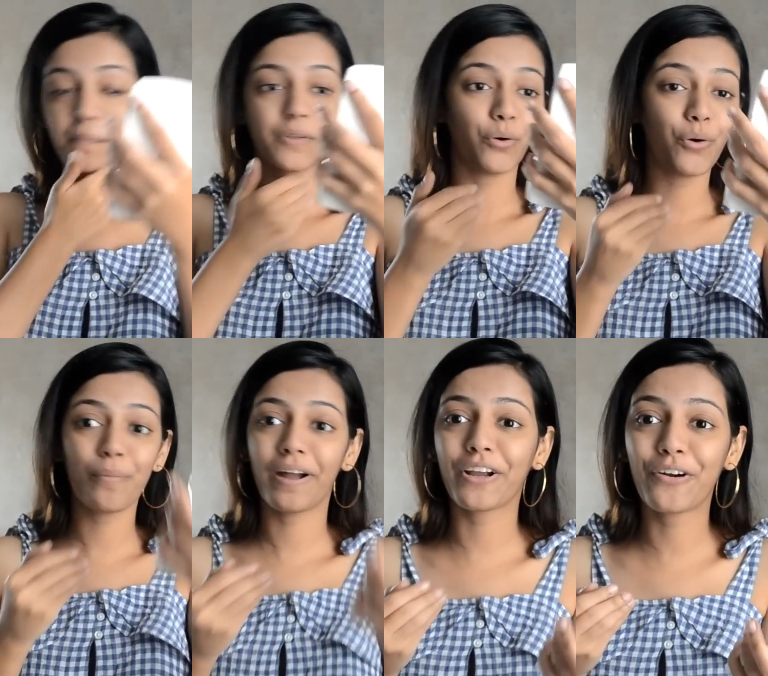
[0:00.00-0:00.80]
Oh
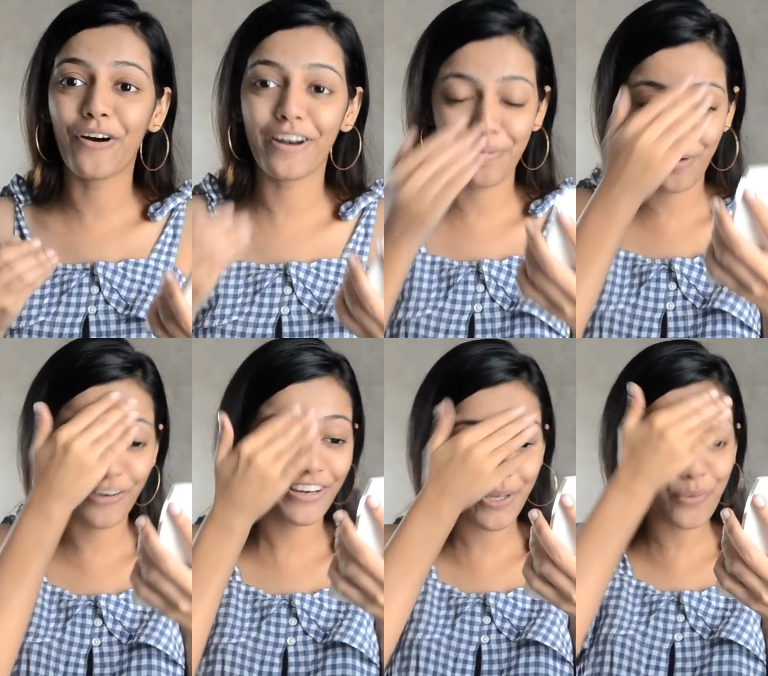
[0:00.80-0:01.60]
my god, I'm
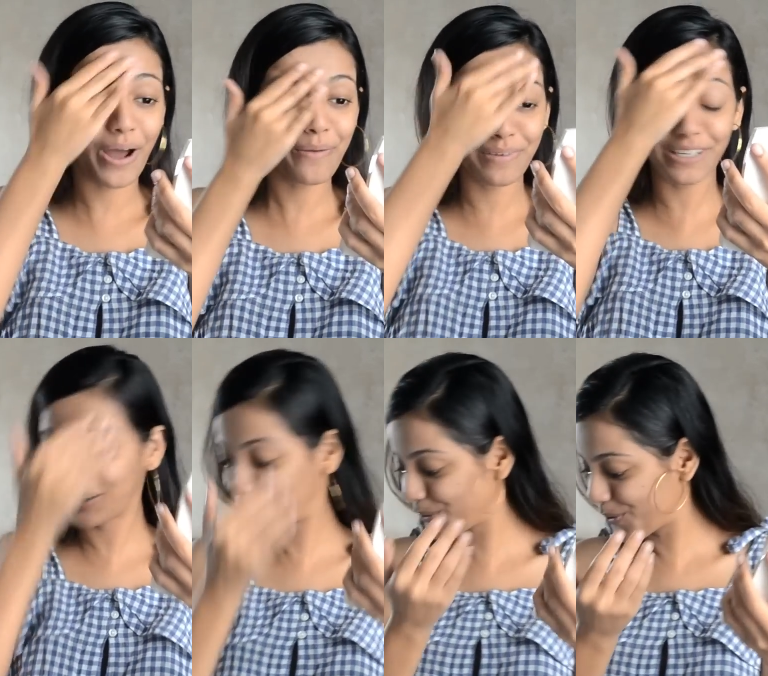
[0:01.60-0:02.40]
already 1 minute,
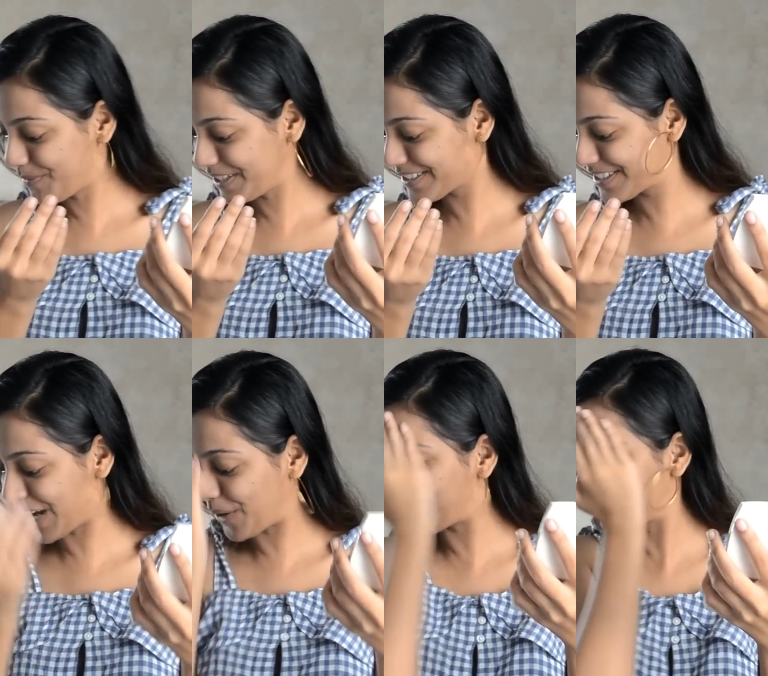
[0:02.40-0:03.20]
2 minutes
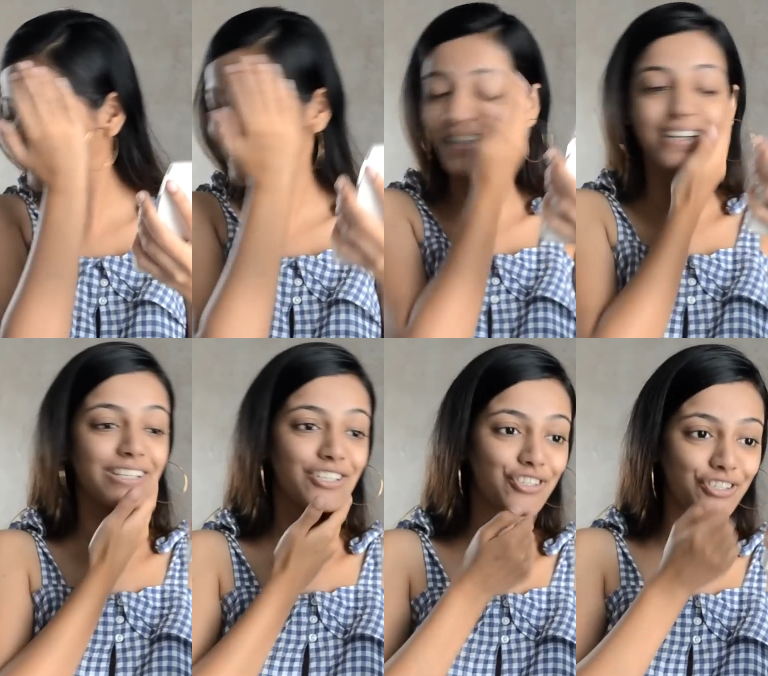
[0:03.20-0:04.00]
down, I think.
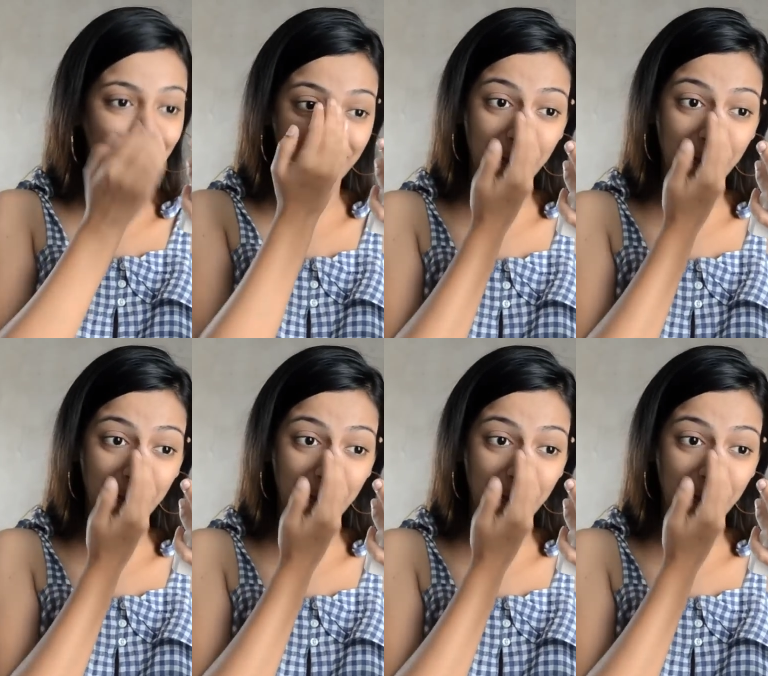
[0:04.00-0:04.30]
Shit.